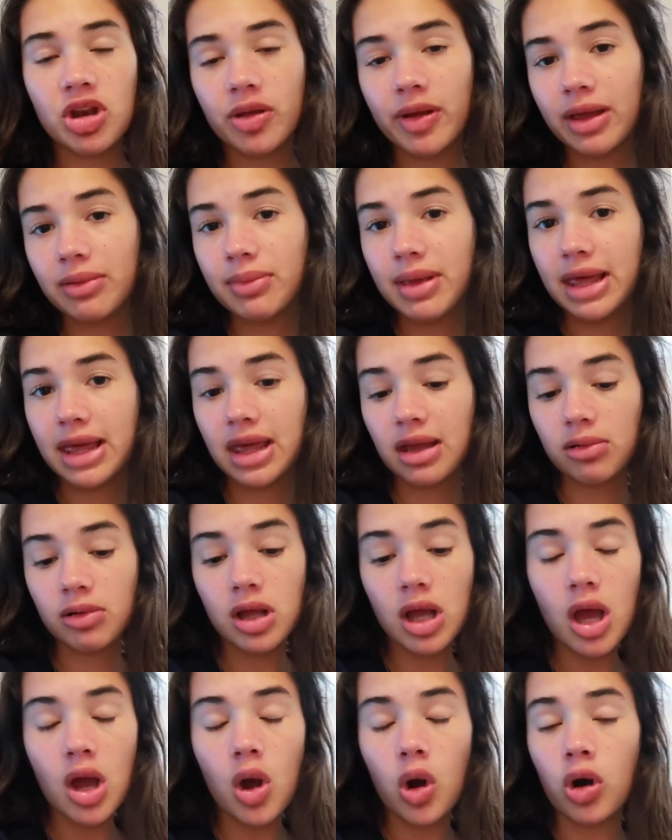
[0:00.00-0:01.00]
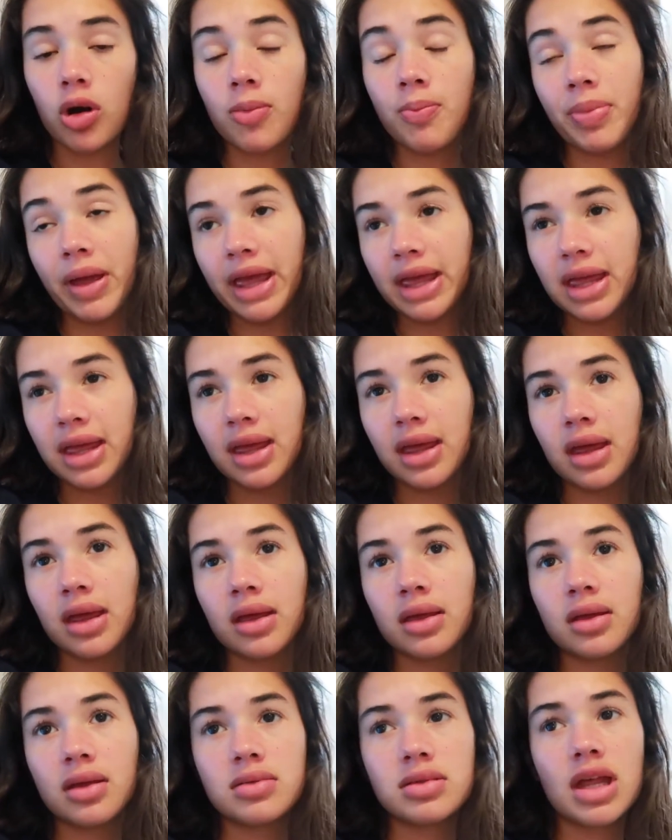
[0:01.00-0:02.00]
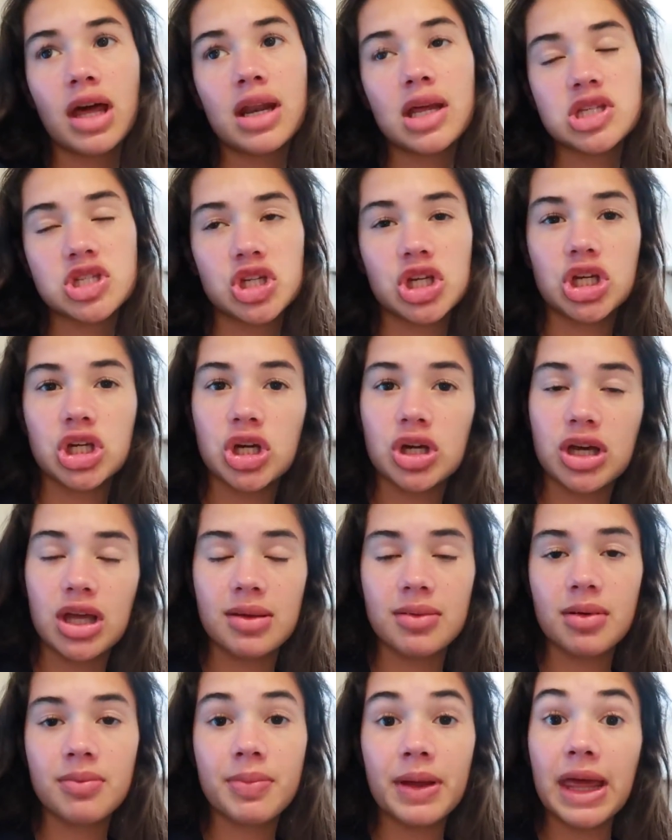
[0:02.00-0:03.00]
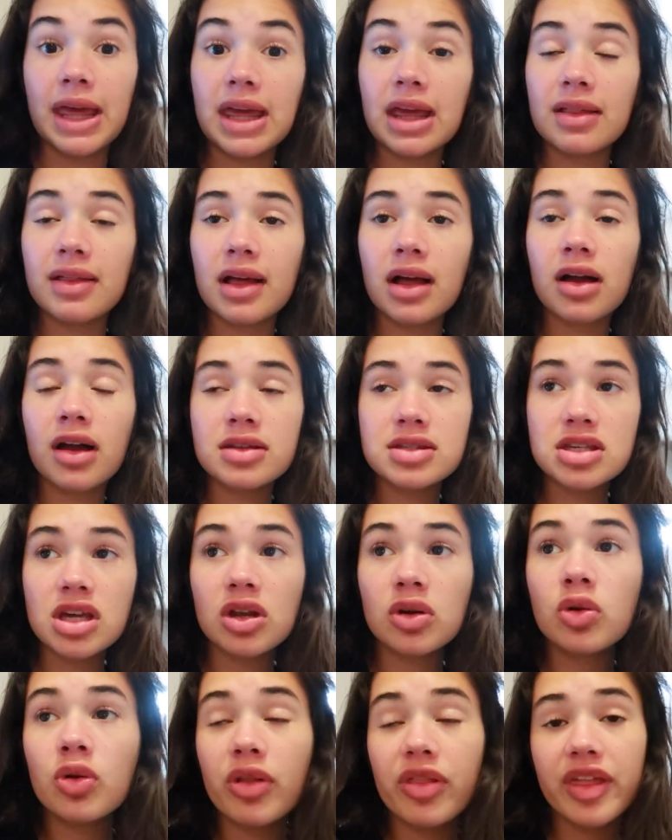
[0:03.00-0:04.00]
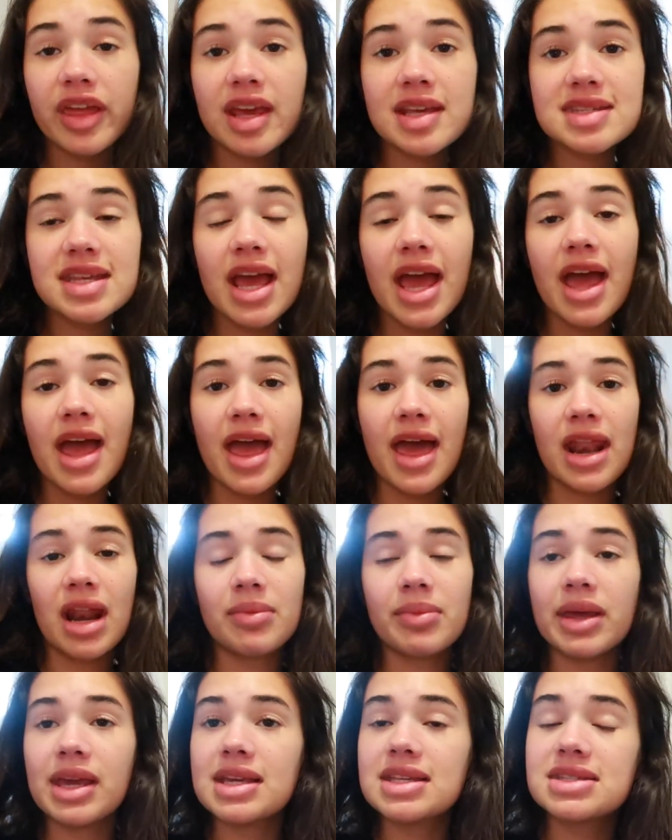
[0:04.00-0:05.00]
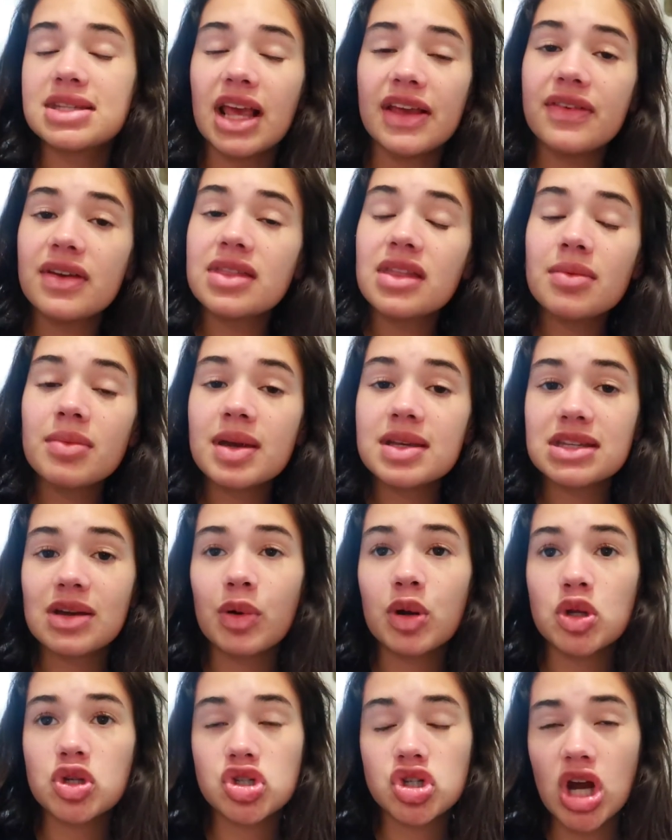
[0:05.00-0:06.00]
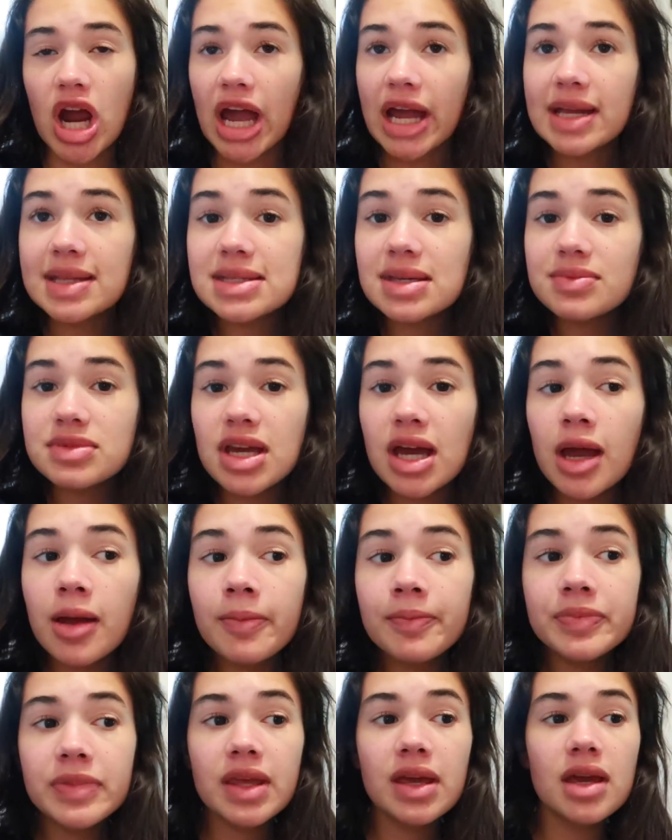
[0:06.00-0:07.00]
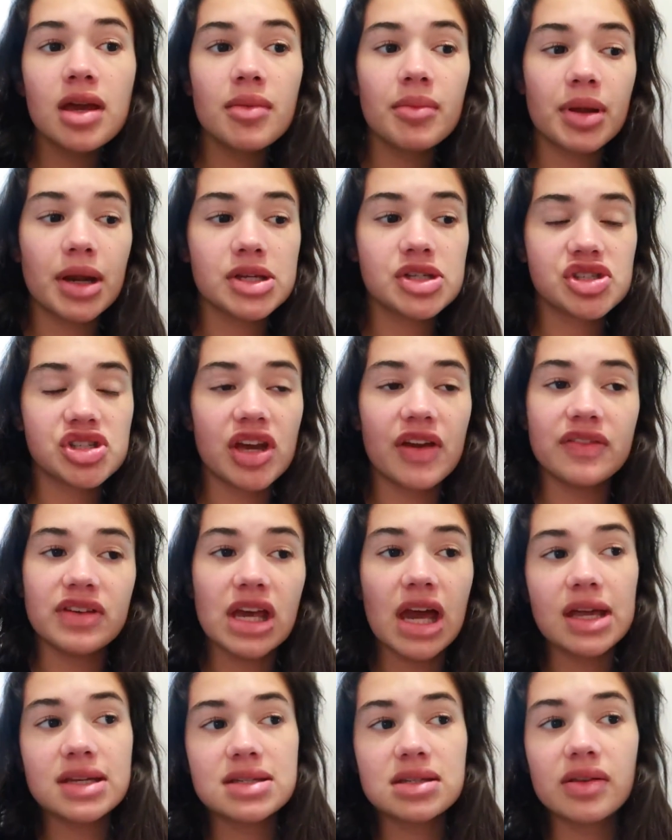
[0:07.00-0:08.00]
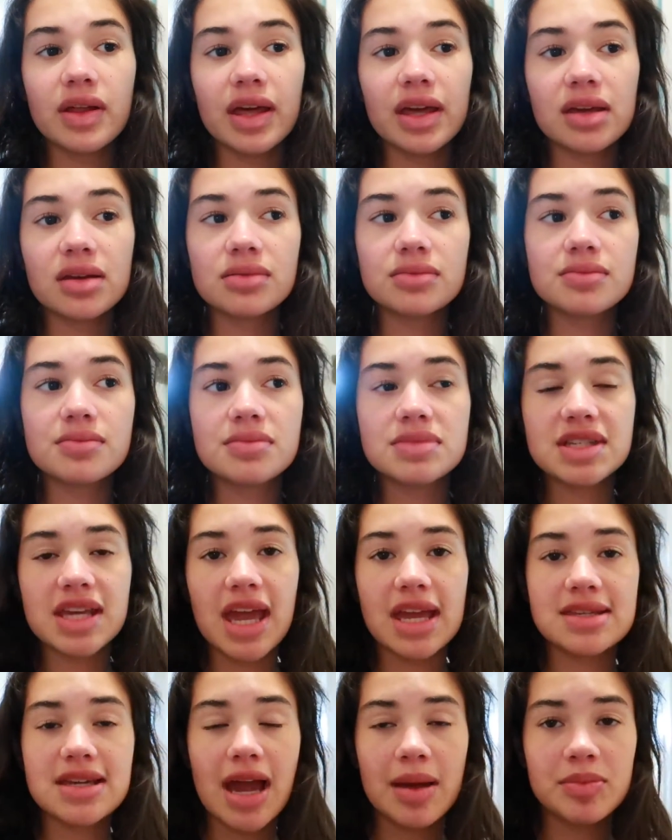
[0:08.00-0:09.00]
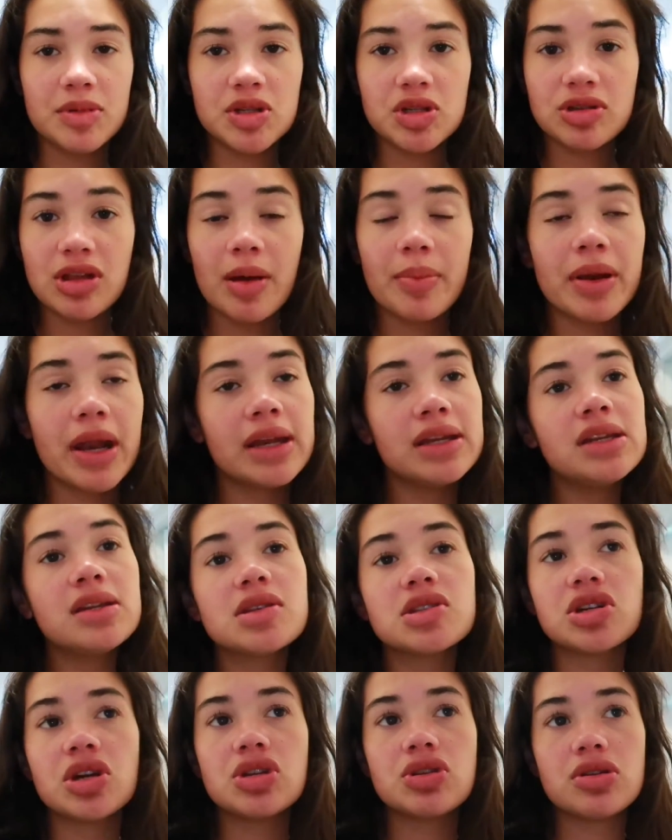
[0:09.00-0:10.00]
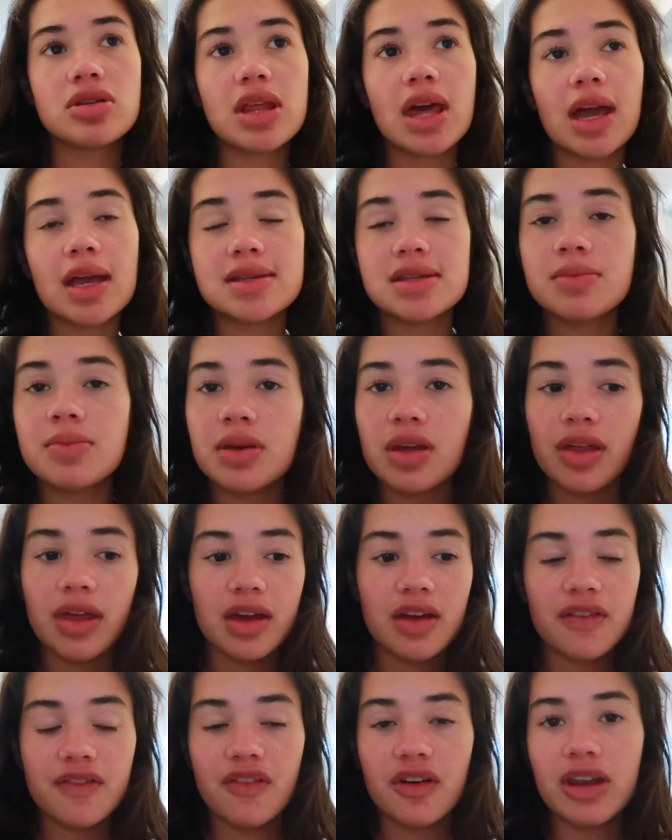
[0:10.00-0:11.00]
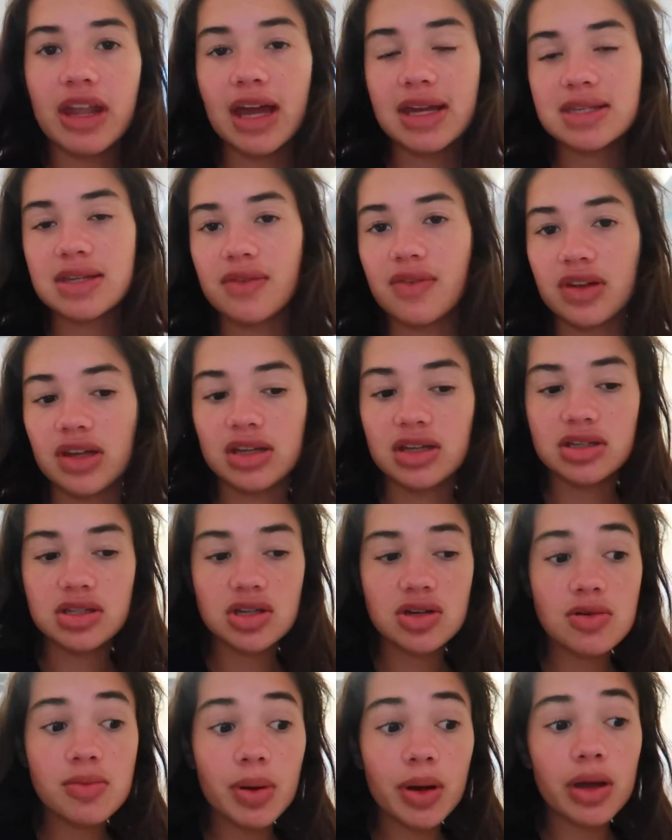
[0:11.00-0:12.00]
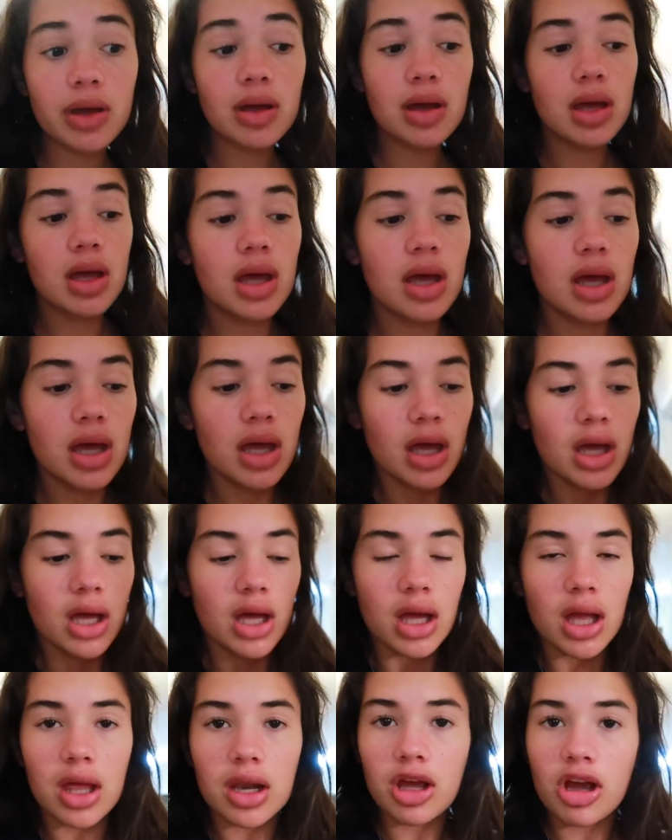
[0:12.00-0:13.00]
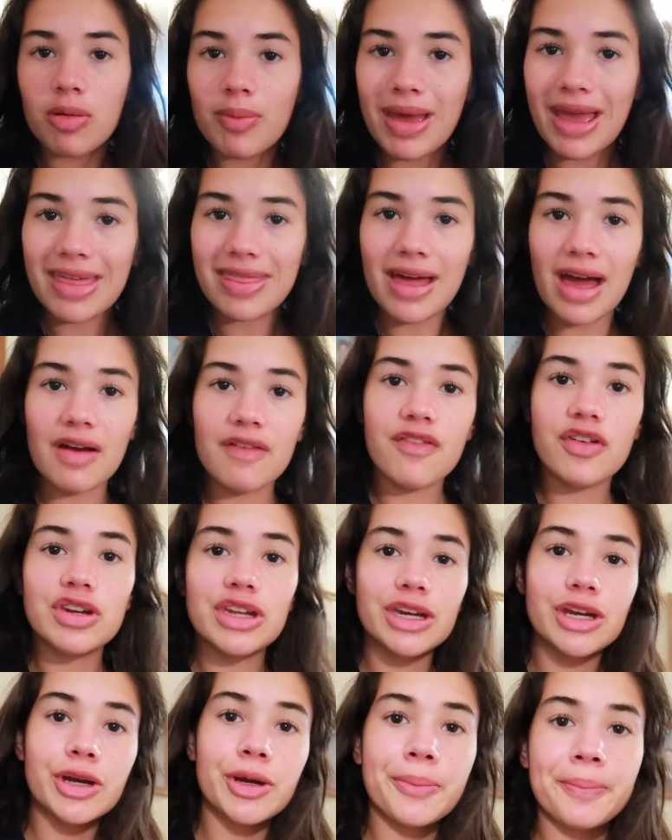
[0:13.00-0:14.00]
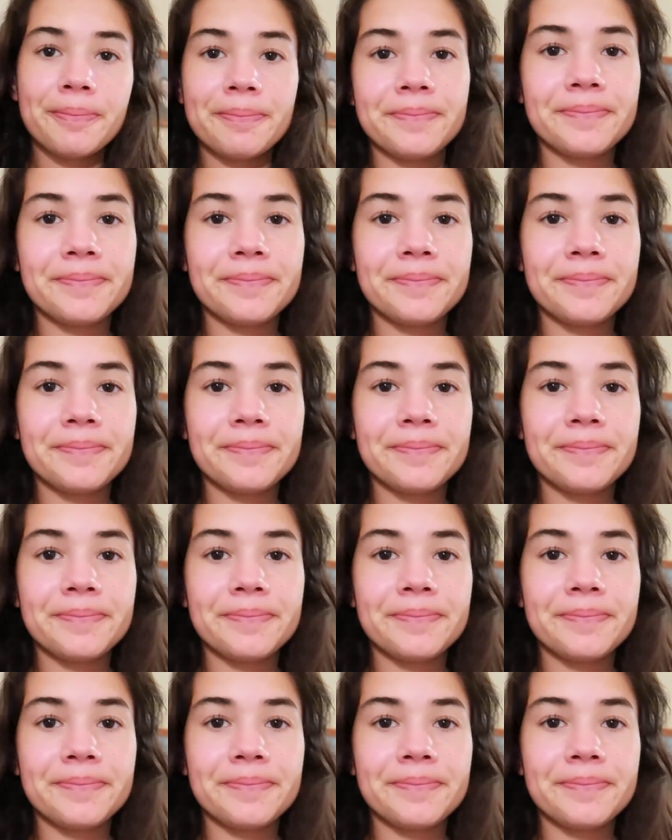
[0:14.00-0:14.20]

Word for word: that are like making or baking, not necessarily cooking, but baking like a ton of cool things and I'm like saving them because I want to try it sometime. But I just have yet to like take time to do that. But I need to start doing that because it'd be like a fun activity to do. But I'm gonna go make that for dinner.